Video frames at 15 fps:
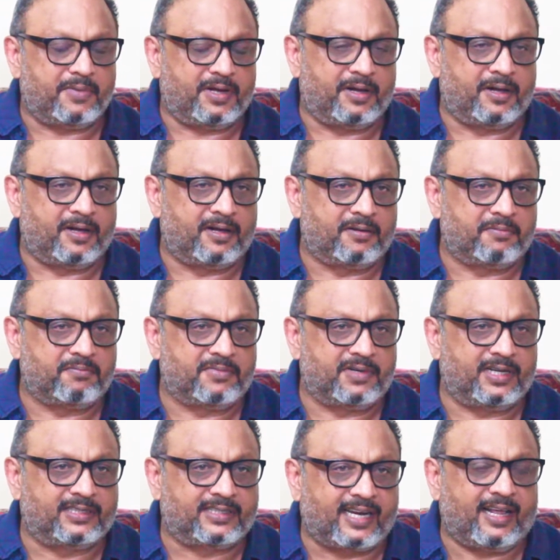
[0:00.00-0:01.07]

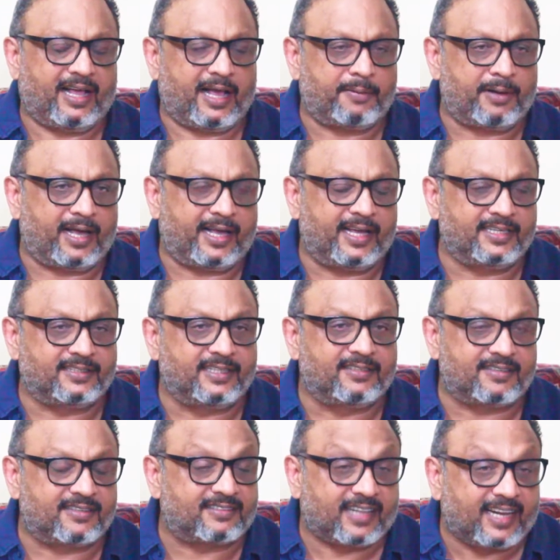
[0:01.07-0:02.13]
against
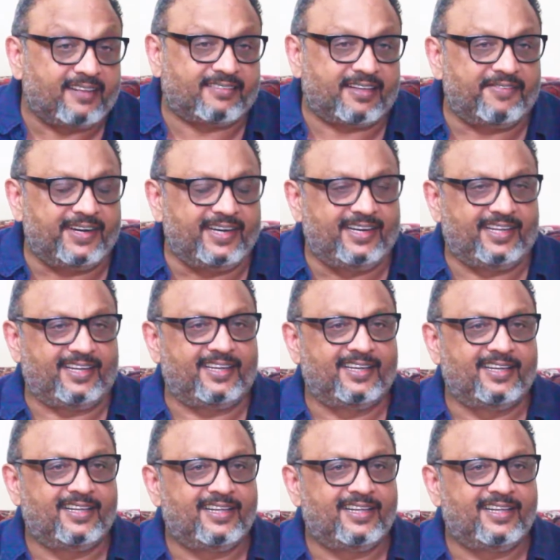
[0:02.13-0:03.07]
this is 370.